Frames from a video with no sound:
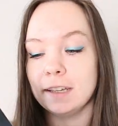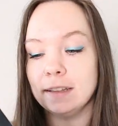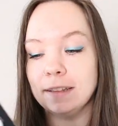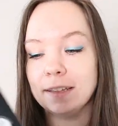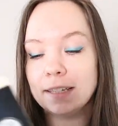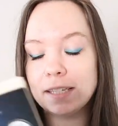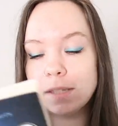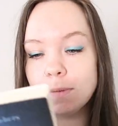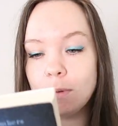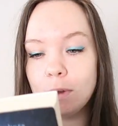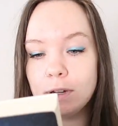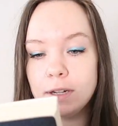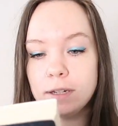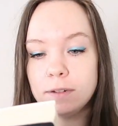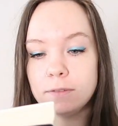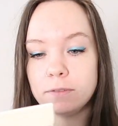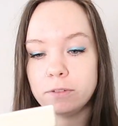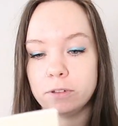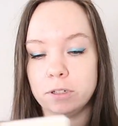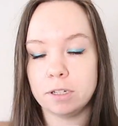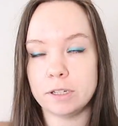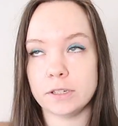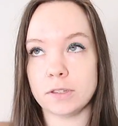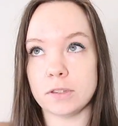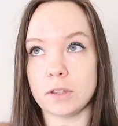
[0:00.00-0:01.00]
and this one
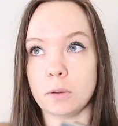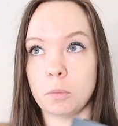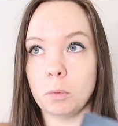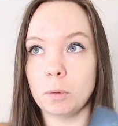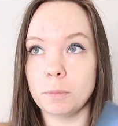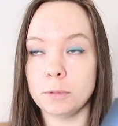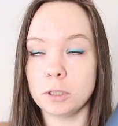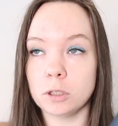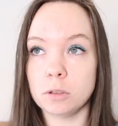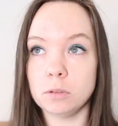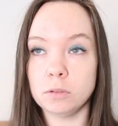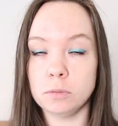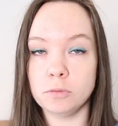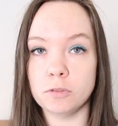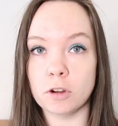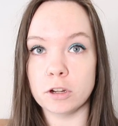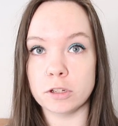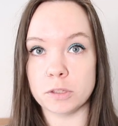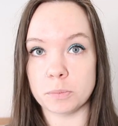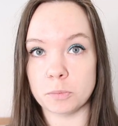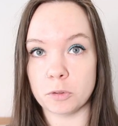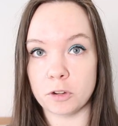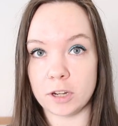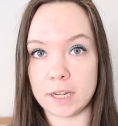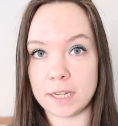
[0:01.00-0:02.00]
follows a woman called
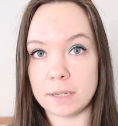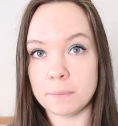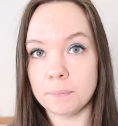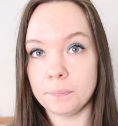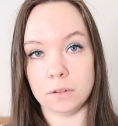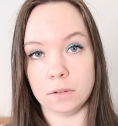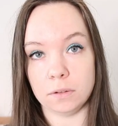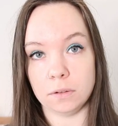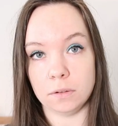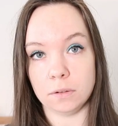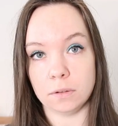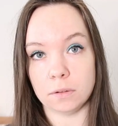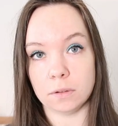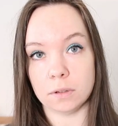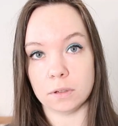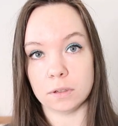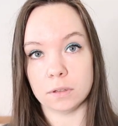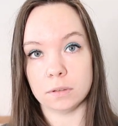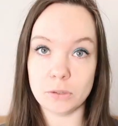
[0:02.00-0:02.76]
Rosemary who